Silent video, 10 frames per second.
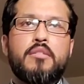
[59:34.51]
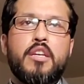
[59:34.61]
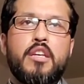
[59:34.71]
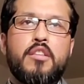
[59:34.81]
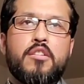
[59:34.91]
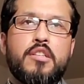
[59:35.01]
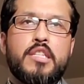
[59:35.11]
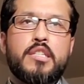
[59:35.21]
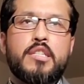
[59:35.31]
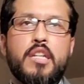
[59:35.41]
either
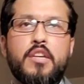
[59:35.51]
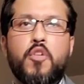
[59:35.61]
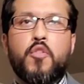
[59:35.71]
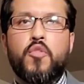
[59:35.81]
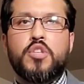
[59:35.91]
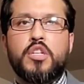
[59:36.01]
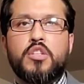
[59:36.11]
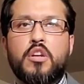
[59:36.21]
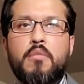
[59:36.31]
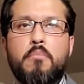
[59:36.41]
consistently refusing
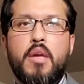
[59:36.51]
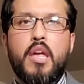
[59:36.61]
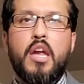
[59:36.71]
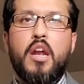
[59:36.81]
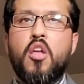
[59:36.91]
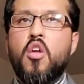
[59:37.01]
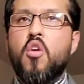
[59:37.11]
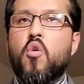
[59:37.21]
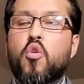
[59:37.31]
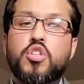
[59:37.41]
to commit
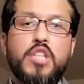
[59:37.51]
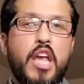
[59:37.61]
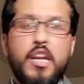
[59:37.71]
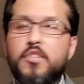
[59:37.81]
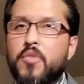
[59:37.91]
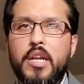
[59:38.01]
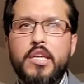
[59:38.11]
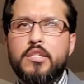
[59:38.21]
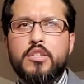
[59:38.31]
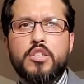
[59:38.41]
or stay in a
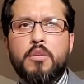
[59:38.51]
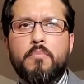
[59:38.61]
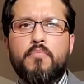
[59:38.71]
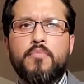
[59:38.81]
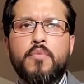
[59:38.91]
relationship.